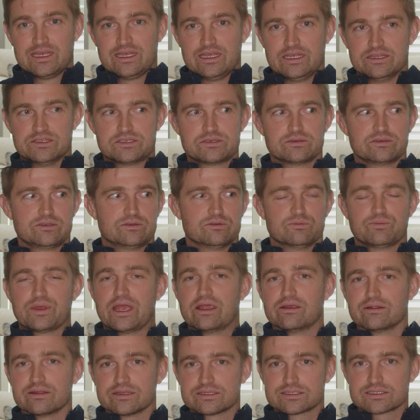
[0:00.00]
until you're in
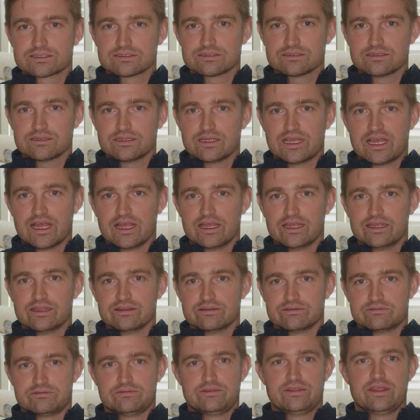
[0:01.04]
paralysis. Uh,
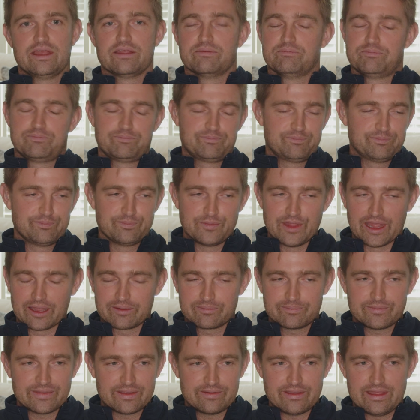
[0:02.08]
and, and
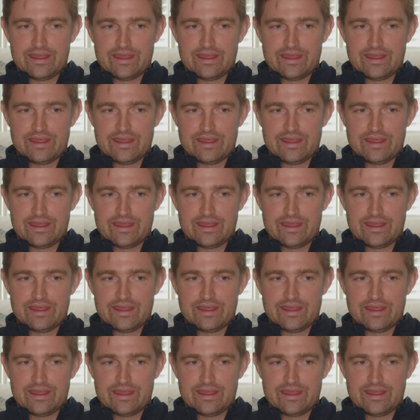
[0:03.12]
that